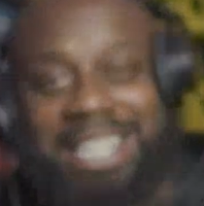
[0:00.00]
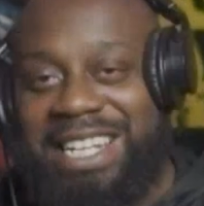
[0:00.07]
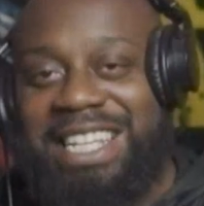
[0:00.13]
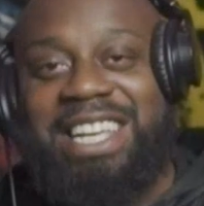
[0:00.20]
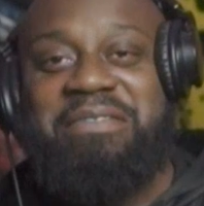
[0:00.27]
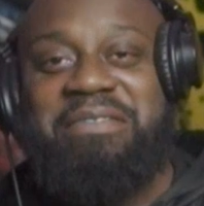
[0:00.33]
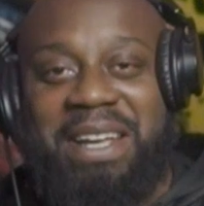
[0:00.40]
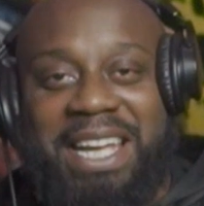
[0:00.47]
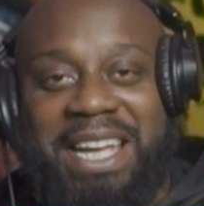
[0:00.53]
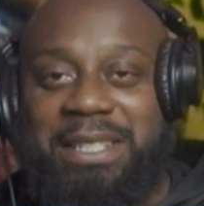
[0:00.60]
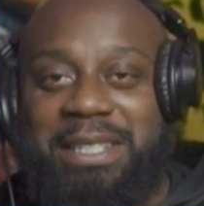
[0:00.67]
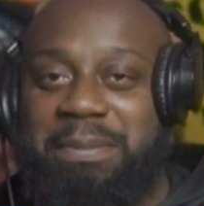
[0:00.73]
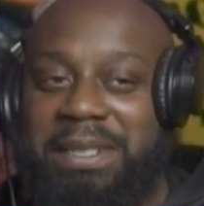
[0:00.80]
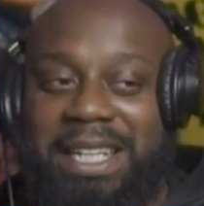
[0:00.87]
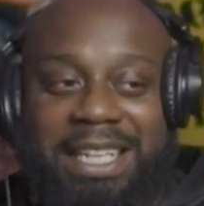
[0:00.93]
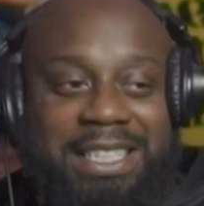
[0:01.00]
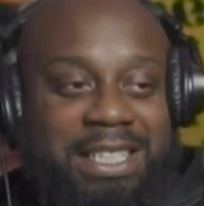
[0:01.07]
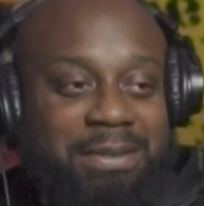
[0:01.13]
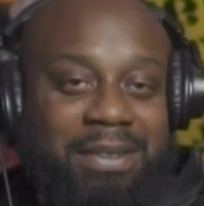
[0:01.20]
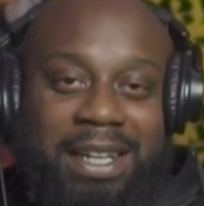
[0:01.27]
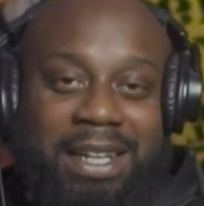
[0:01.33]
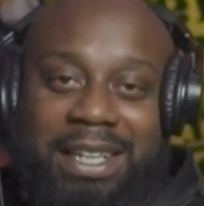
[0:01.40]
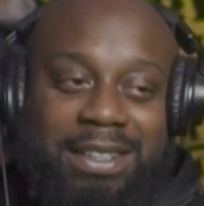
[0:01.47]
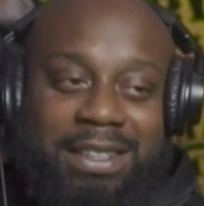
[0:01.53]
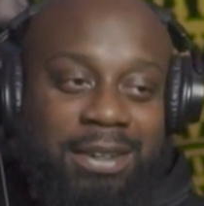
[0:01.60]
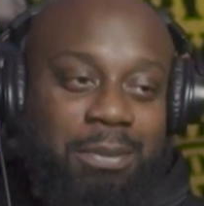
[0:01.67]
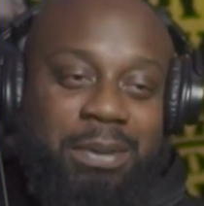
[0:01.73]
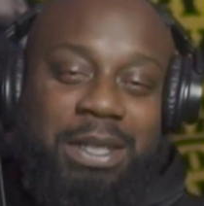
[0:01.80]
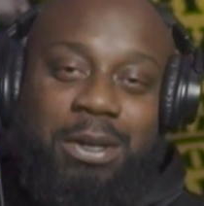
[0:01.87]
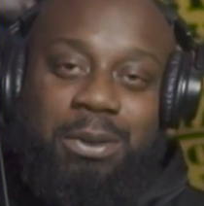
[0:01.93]
give them an explanation, man. Don't
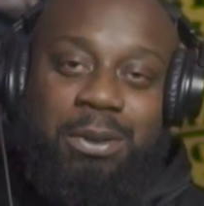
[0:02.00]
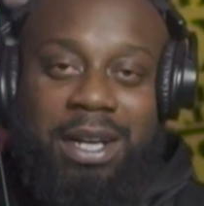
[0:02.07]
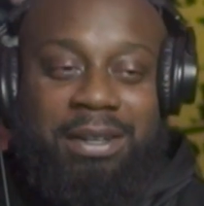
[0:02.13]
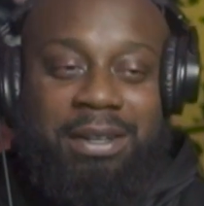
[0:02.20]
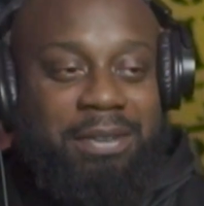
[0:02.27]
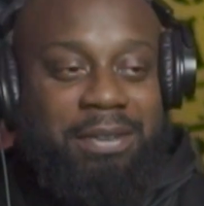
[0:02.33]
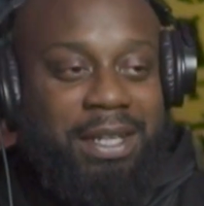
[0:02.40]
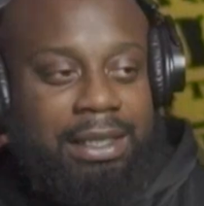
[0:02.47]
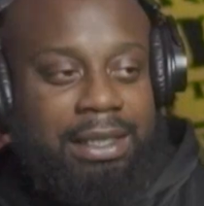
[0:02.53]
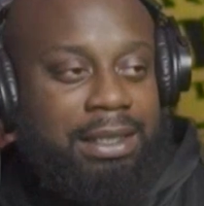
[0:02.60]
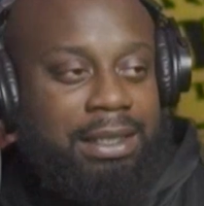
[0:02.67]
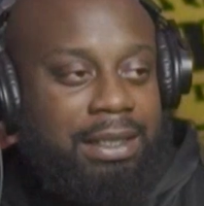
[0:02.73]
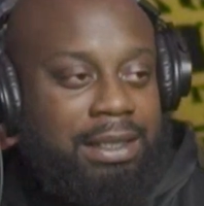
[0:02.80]
be no tough ass.